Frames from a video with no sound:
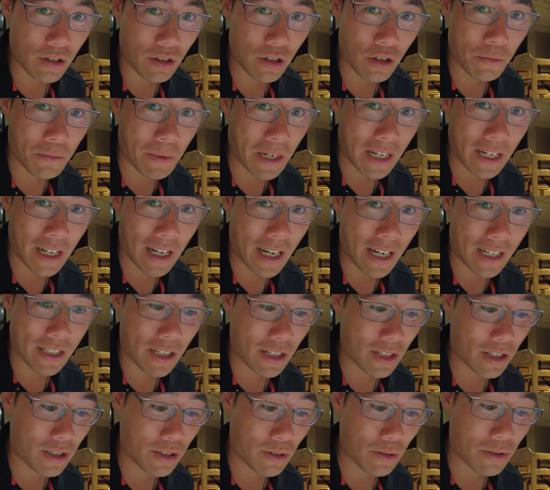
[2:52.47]
oh my
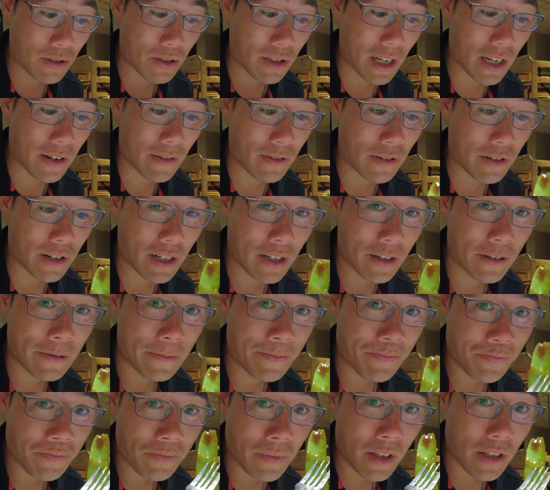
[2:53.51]
gosh, it's so savory.
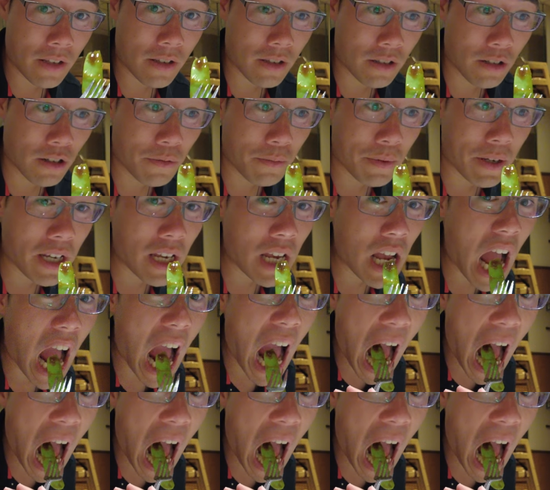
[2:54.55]
Snow pea.